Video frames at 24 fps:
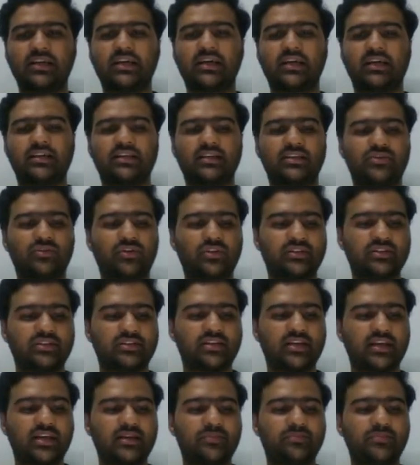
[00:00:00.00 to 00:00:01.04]
hit on the
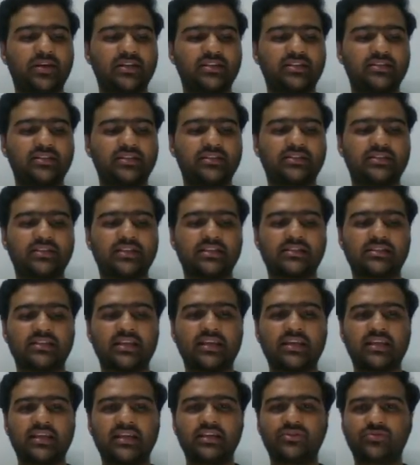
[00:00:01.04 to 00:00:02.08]
create button. It says
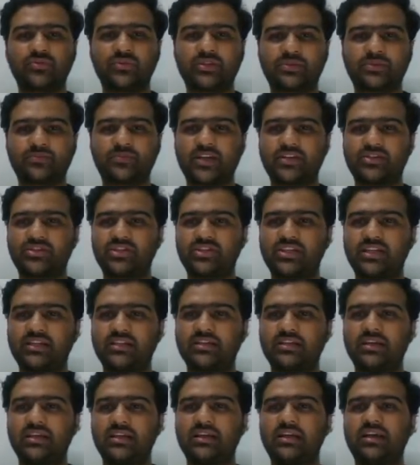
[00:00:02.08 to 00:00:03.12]
linking to a
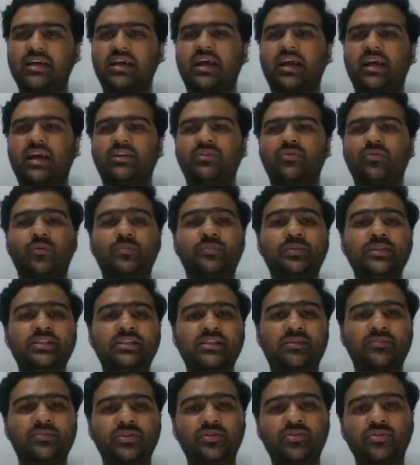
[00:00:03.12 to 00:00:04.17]
spreadsheet and opens
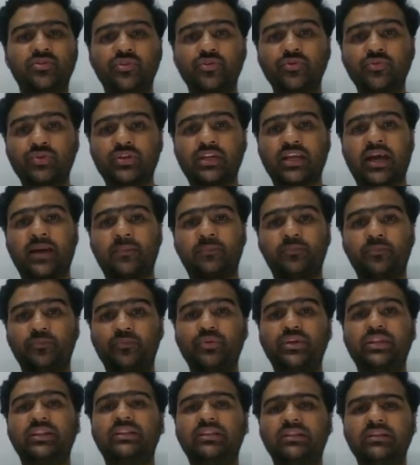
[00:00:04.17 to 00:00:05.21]
up a new tab
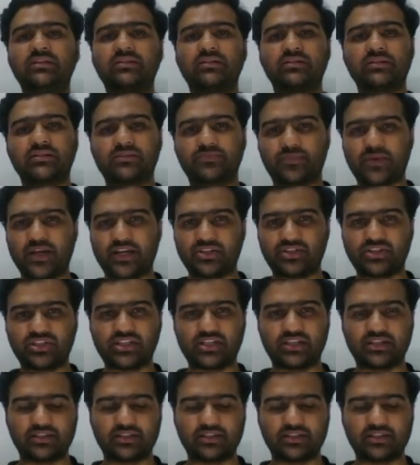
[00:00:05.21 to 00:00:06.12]
with the spreadsheet.